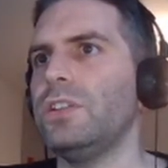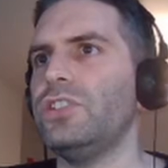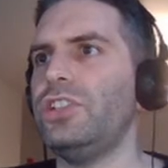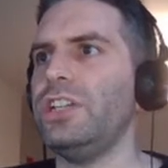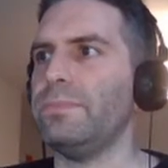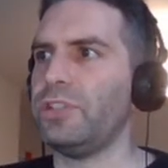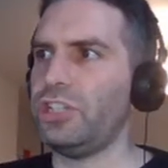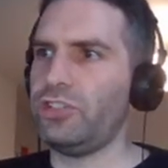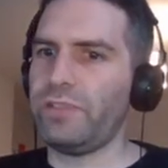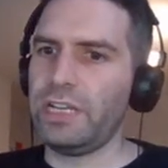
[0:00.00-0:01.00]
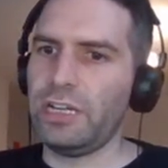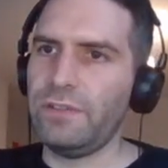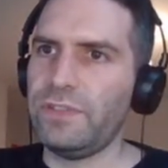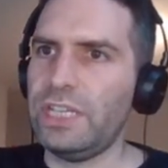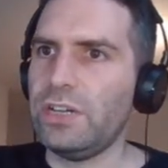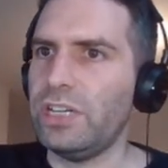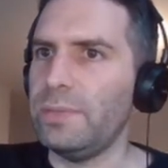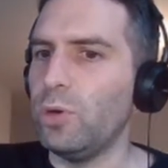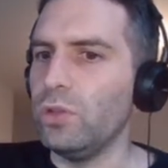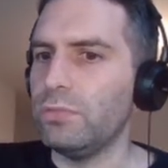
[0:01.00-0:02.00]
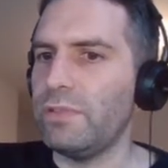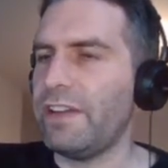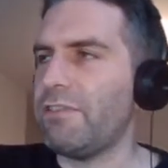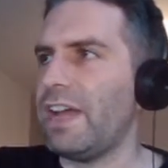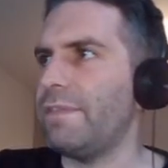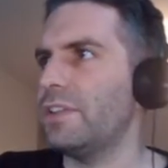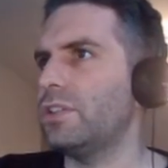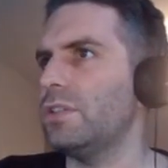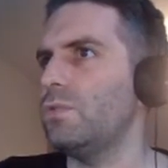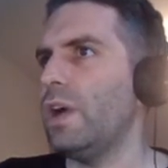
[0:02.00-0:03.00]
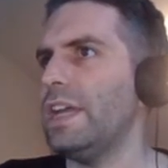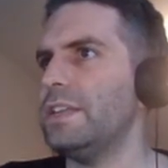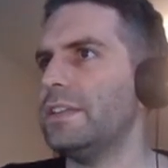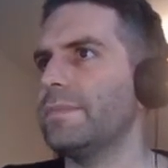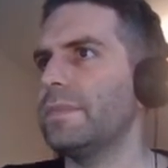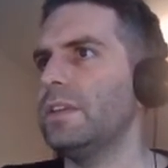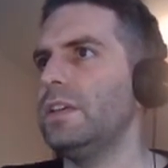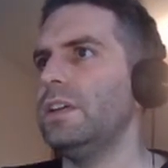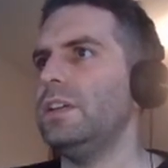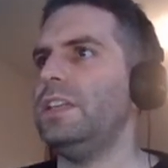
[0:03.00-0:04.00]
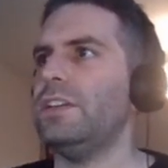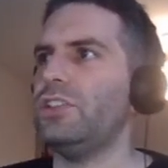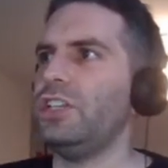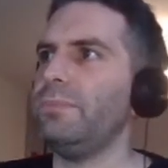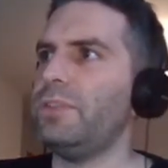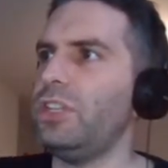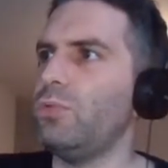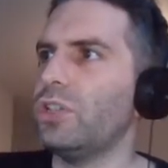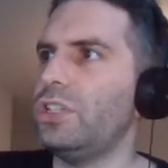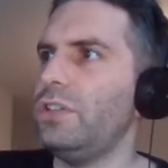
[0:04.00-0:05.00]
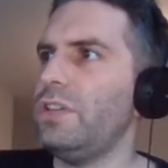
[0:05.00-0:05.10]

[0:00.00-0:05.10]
to jump straight over the eyeball without having to wait. Now the jump that you want to do